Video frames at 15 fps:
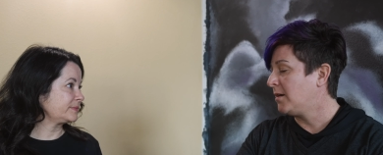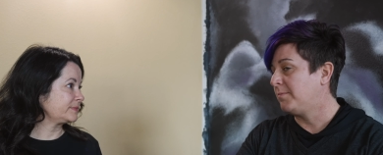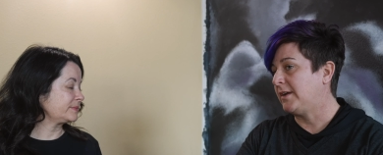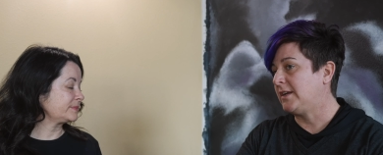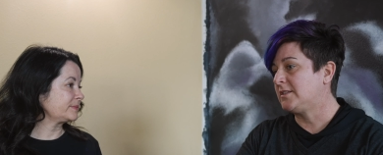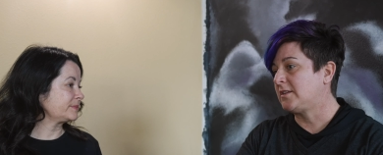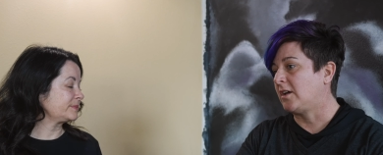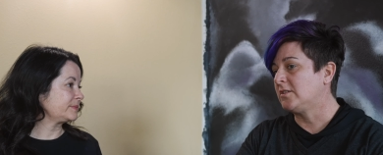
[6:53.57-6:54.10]

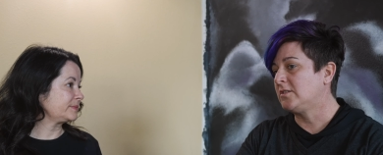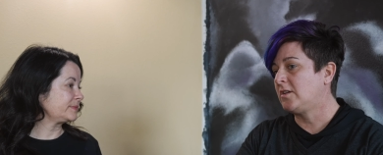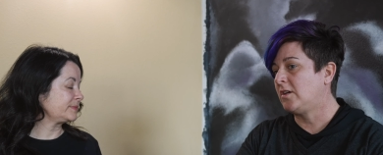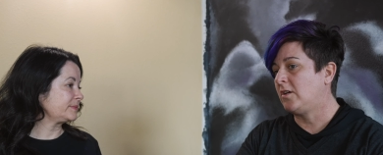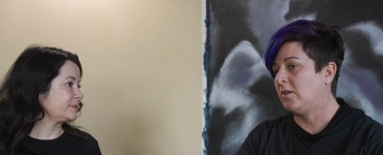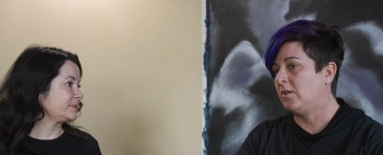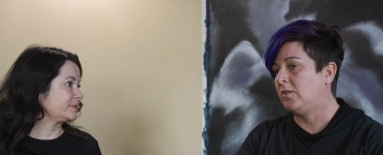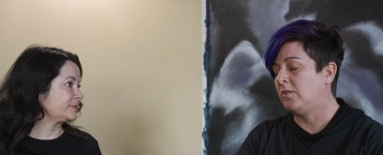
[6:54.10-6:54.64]
Speaker 1: But it's
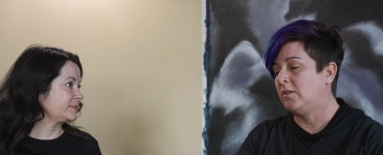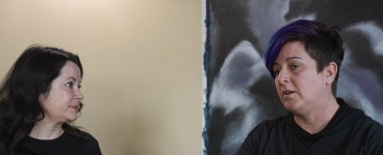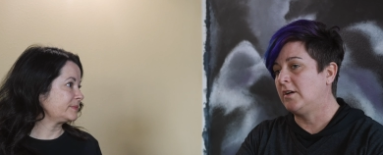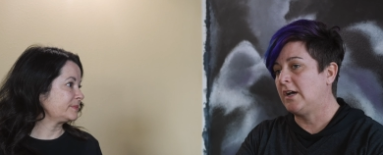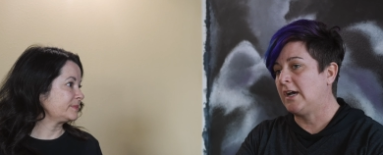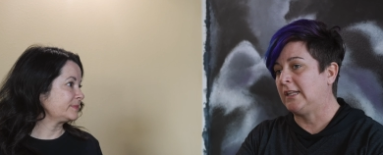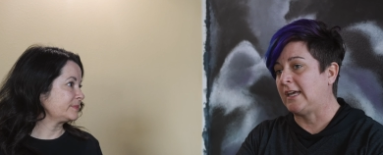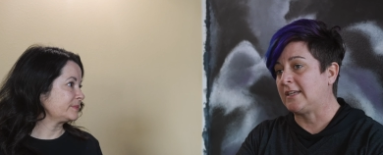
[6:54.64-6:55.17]
also
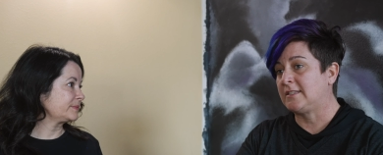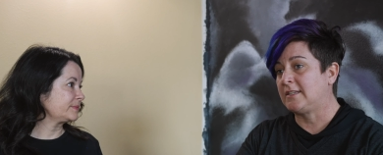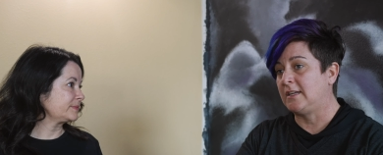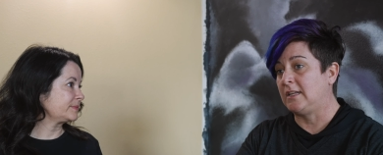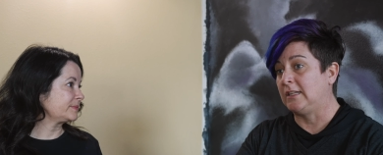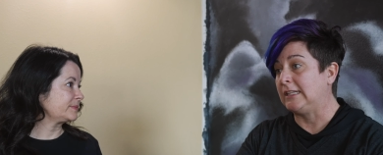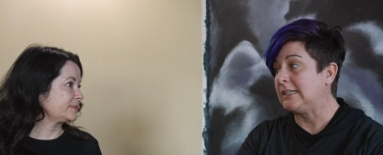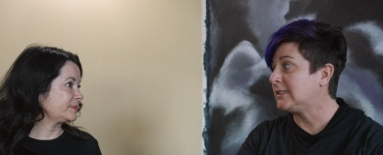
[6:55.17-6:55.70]
a
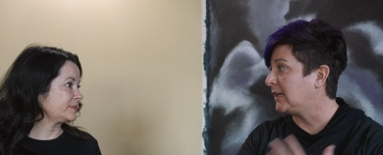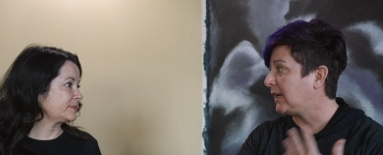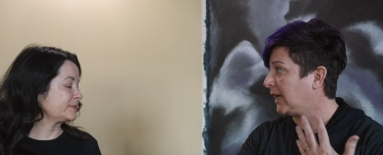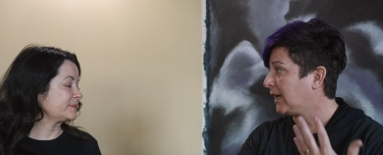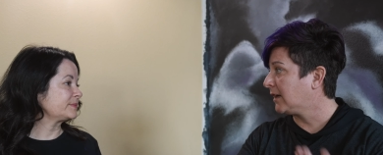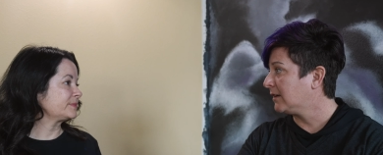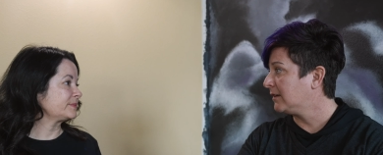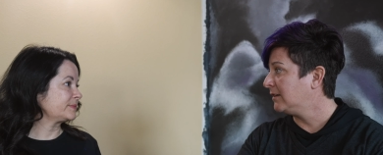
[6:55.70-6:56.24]
lesson in
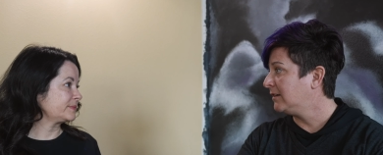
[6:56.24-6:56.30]
listening,